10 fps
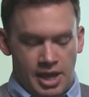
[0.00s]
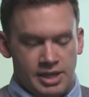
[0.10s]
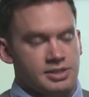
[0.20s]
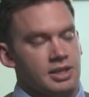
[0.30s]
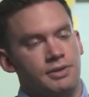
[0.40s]

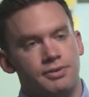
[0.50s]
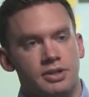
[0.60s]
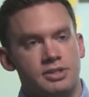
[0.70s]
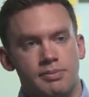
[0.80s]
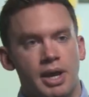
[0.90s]
a
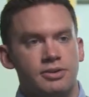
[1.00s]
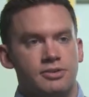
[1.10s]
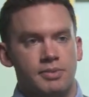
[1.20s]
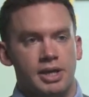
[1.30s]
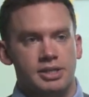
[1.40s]
significant amount
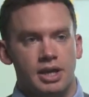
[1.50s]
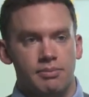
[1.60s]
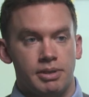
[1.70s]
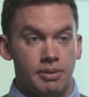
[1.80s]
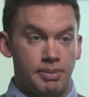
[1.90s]
of my
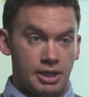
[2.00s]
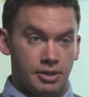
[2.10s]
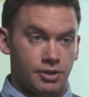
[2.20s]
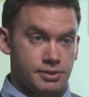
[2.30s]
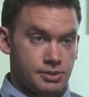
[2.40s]
time in the
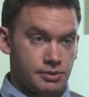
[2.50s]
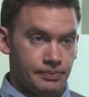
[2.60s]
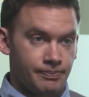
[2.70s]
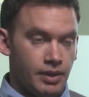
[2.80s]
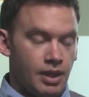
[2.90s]
Beacon
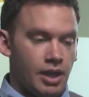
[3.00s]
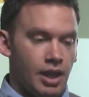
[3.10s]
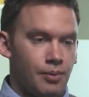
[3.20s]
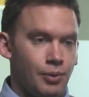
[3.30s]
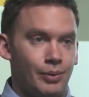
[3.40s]
Hospital
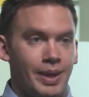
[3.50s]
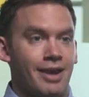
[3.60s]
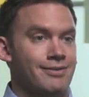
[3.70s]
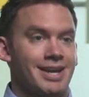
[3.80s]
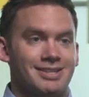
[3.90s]
um, where we
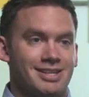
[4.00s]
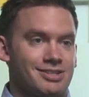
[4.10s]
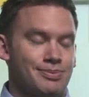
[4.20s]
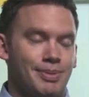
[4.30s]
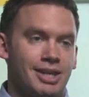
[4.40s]
have
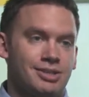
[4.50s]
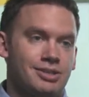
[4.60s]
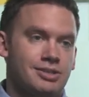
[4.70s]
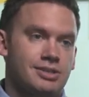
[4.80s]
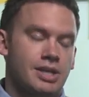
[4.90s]
access to
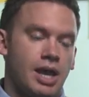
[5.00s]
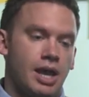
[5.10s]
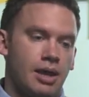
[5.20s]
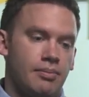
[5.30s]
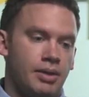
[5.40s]
patients
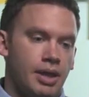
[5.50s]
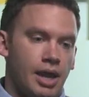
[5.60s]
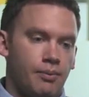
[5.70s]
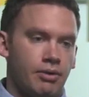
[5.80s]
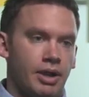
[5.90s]
um,
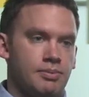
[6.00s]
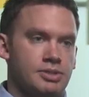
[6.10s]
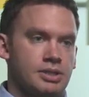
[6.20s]
and we're able